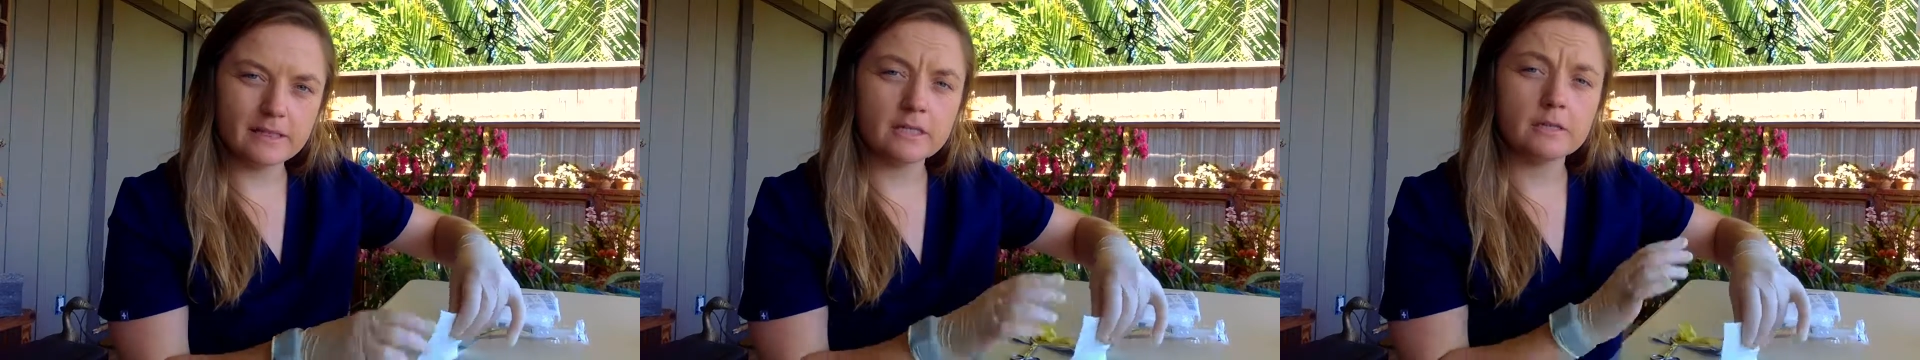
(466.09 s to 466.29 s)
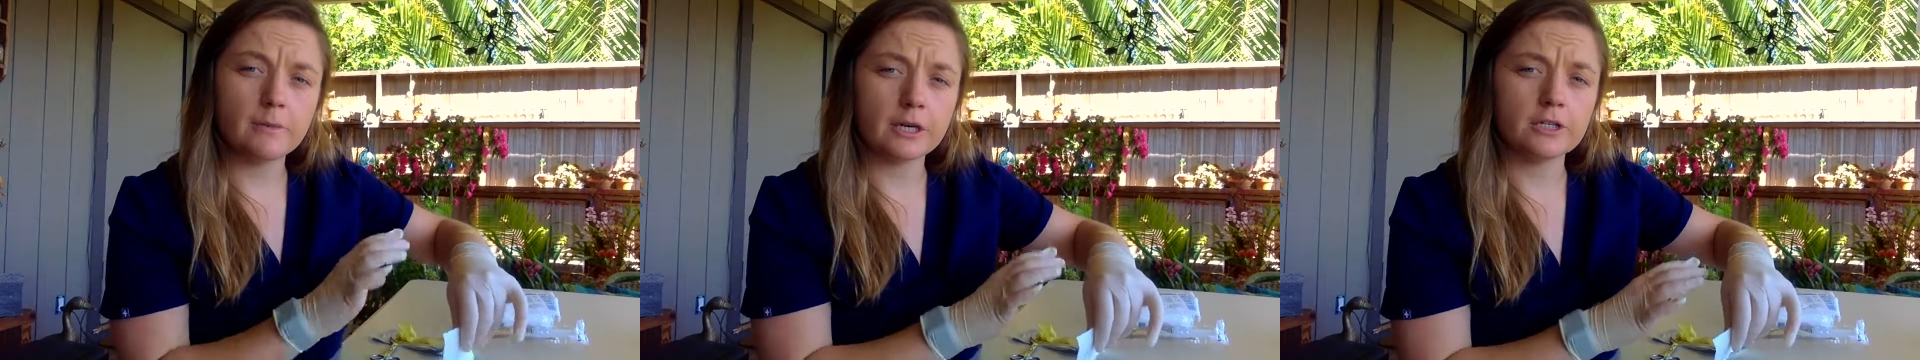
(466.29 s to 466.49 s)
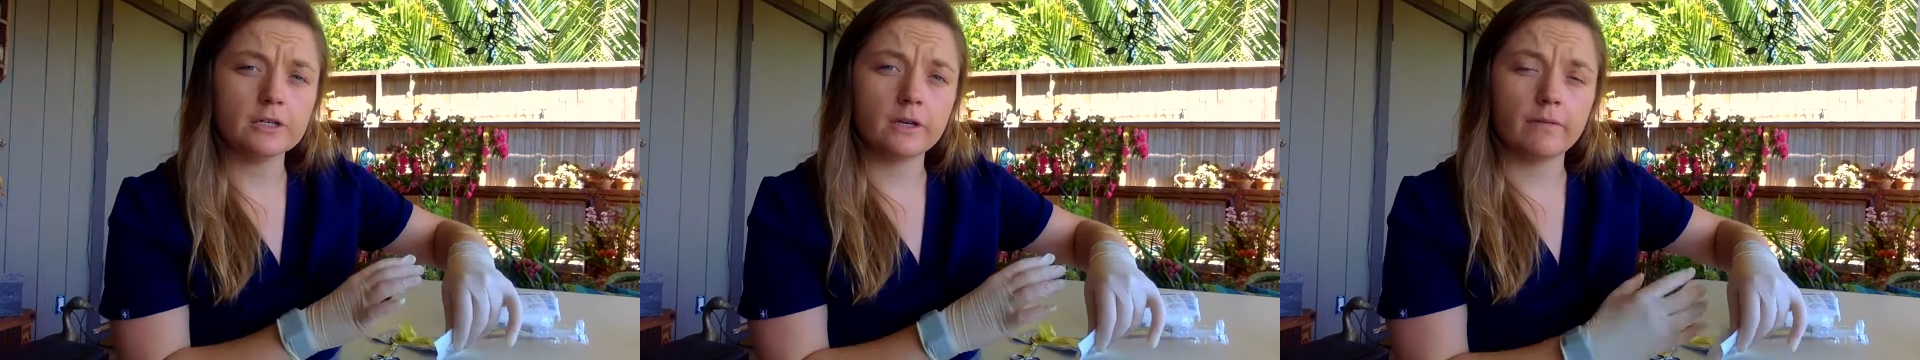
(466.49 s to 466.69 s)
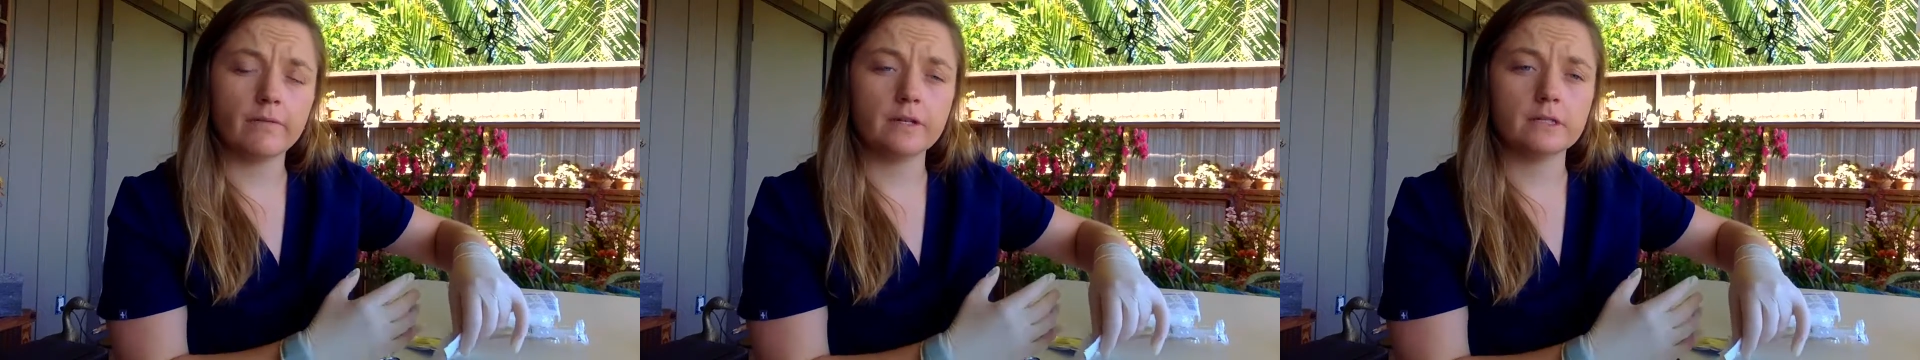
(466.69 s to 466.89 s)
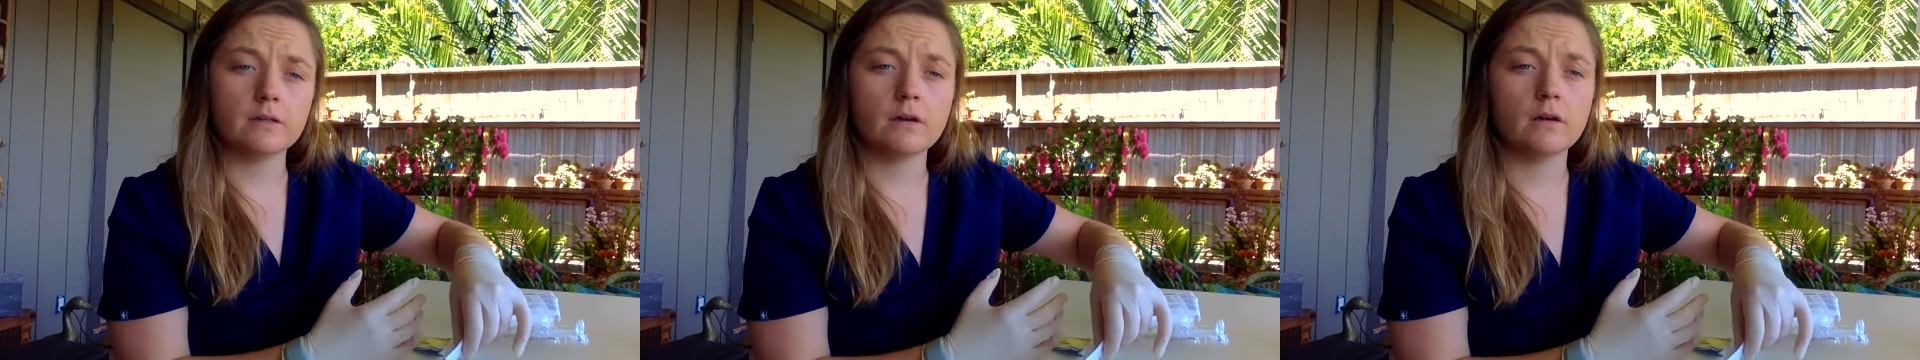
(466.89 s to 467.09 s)
especially if
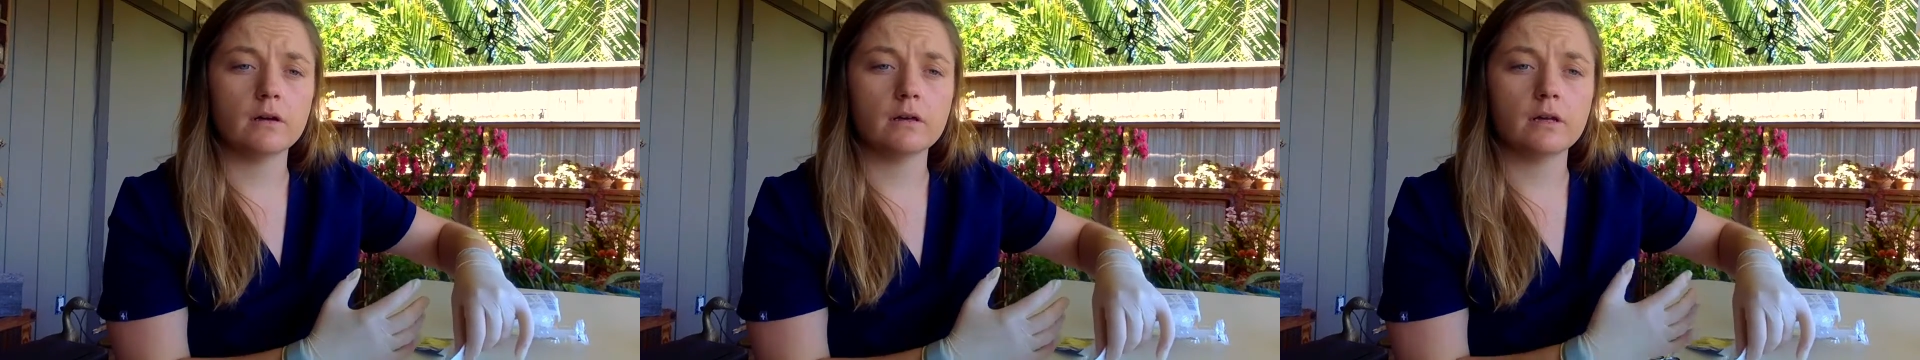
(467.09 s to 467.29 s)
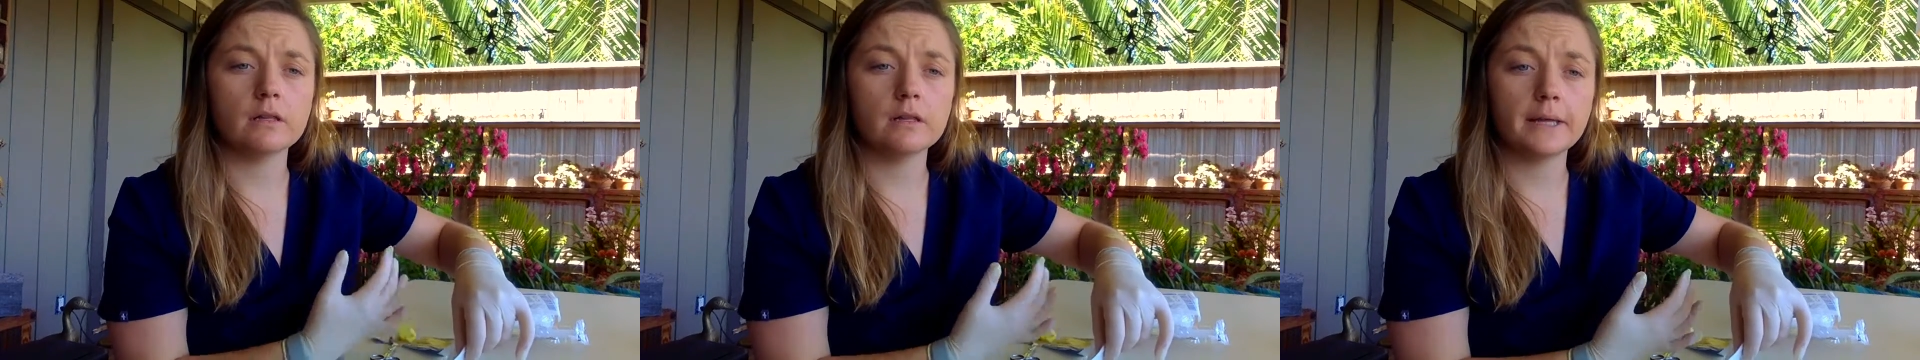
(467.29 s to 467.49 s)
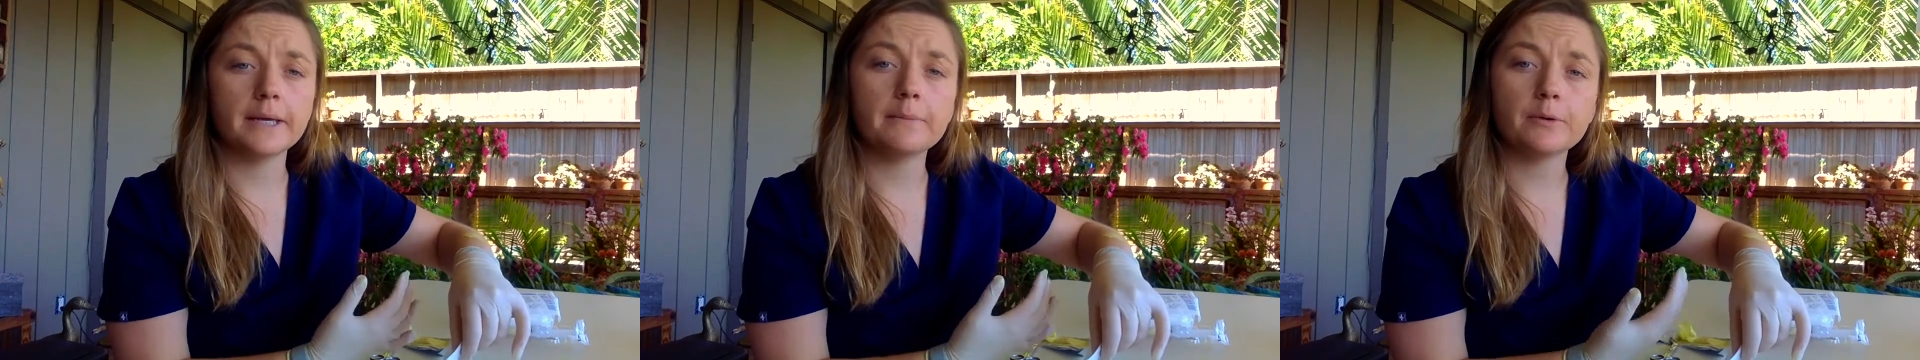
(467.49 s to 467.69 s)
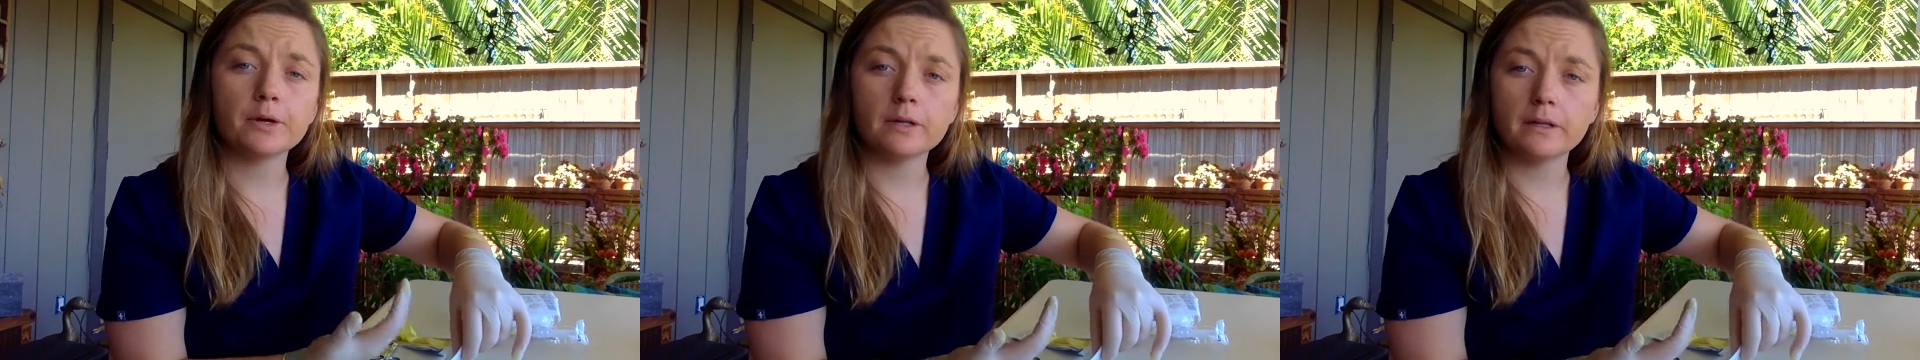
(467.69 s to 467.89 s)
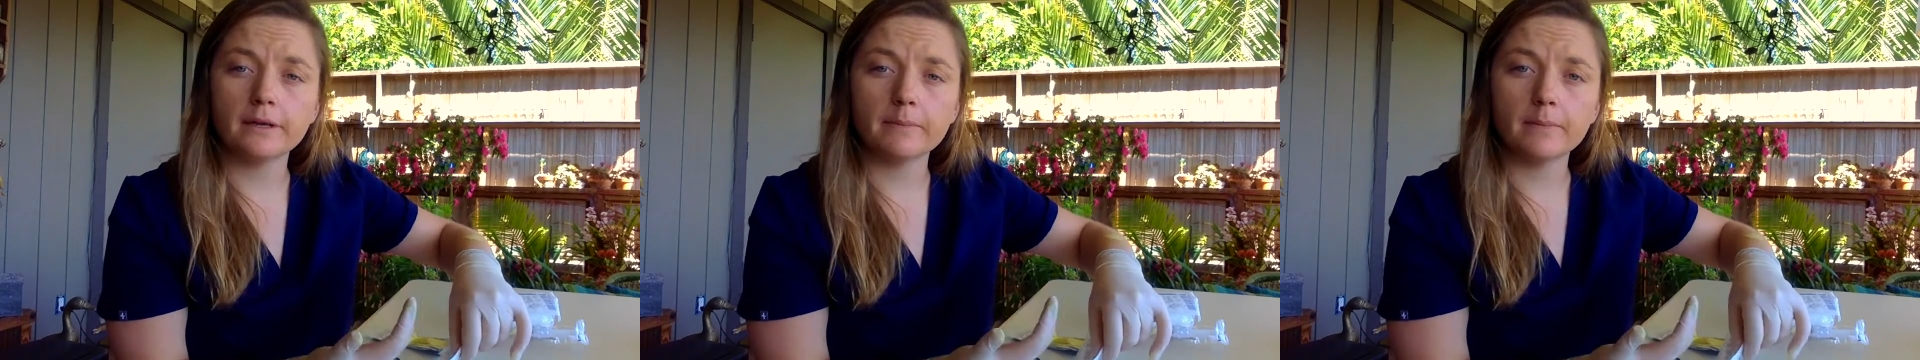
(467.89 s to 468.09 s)
it's on a limb or
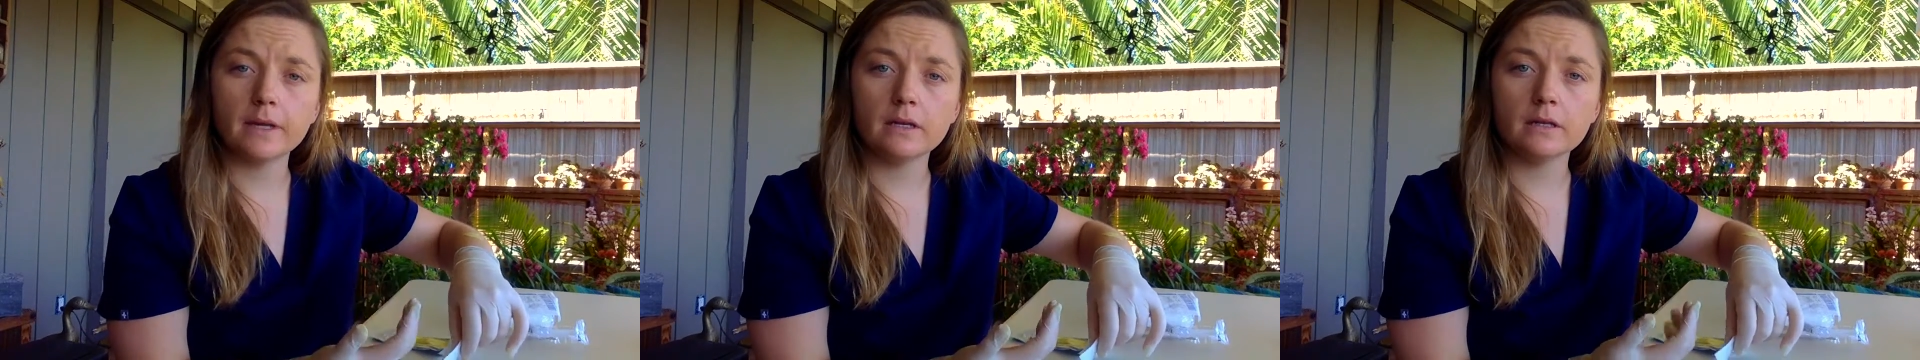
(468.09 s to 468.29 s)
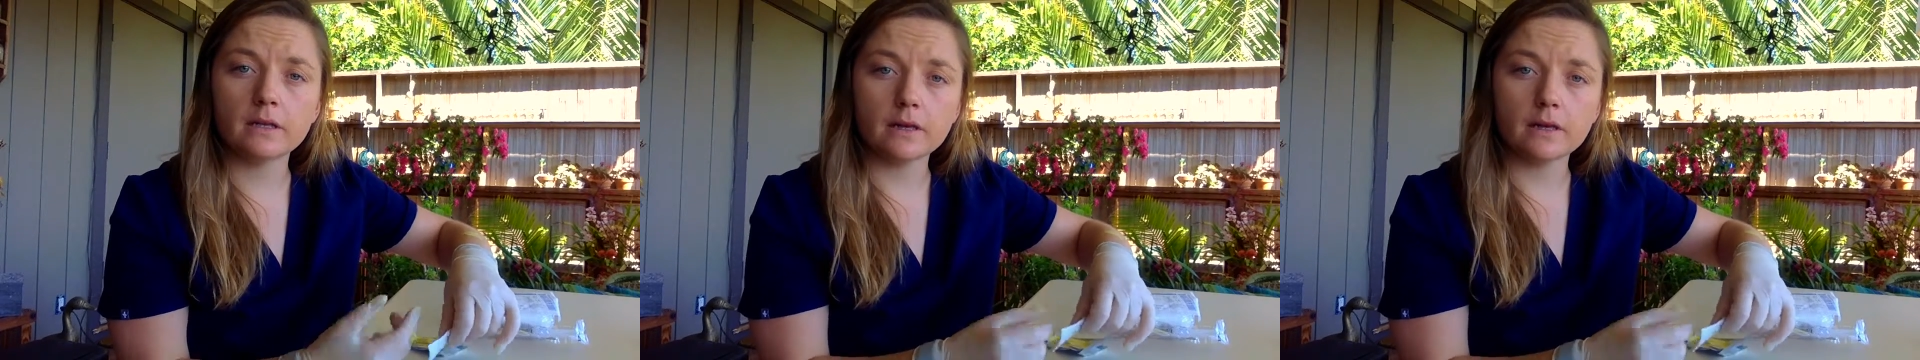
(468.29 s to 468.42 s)
a ligament